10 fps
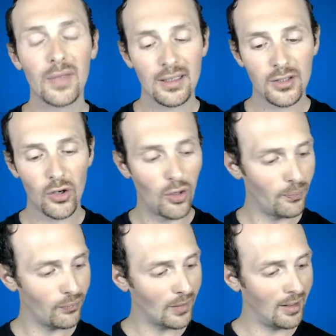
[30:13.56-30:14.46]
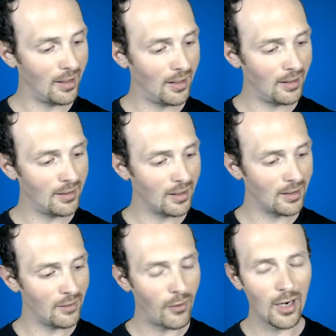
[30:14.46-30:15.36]
So
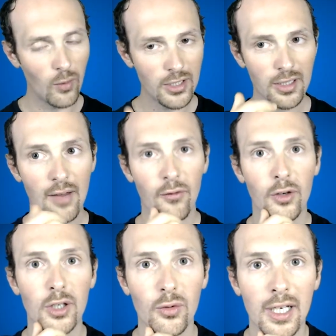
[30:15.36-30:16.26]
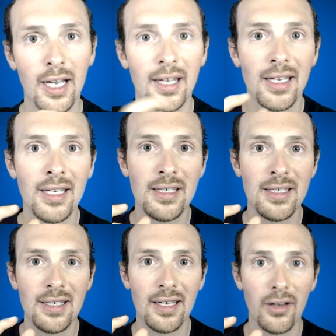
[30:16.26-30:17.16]
the final question that I have for you, Riikka,
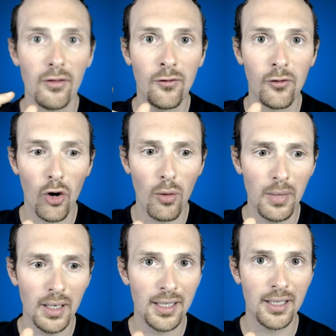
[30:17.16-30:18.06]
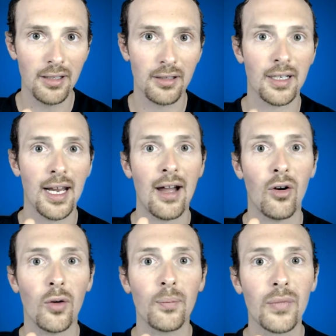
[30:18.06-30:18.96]
is from here
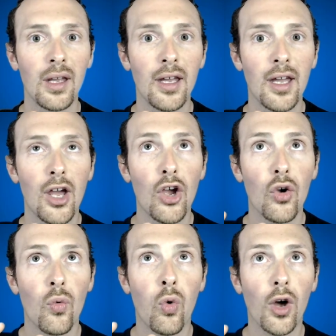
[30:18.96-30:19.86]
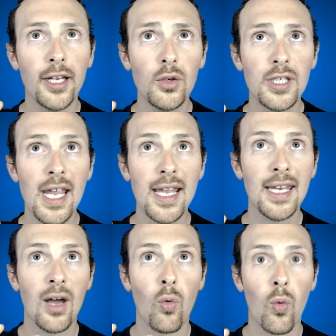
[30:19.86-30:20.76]
now, what are you taking
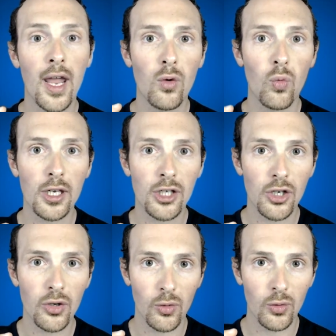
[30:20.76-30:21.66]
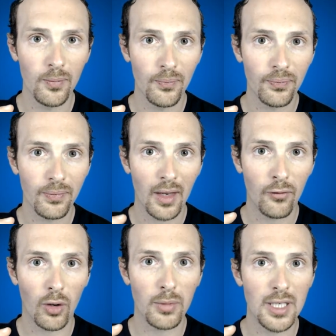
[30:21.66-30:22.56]
away with you
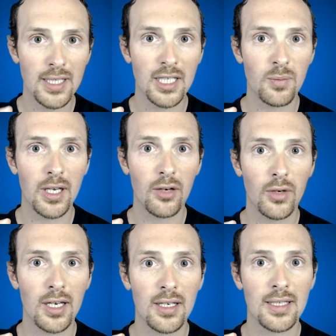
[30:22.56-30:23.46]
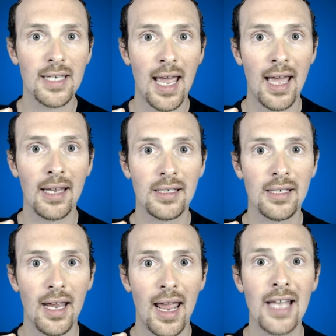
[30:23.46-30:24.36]
from this experience that
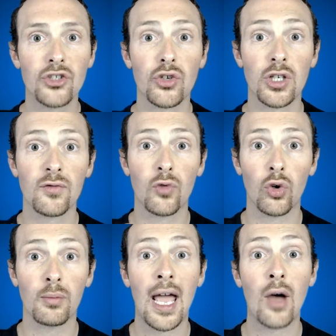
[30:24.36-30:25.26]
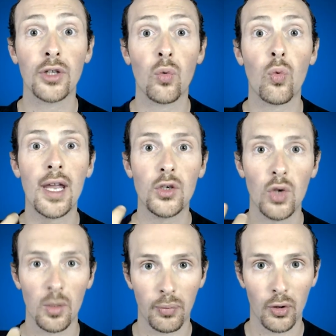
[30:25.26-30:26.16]
has transformed now the way you
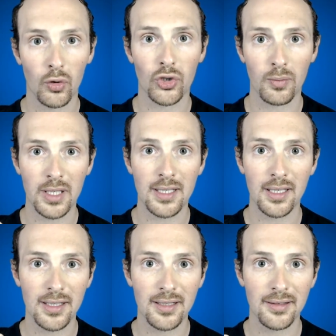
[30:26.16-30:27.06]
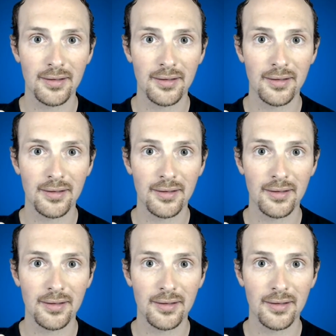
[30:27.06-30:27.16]
approach business?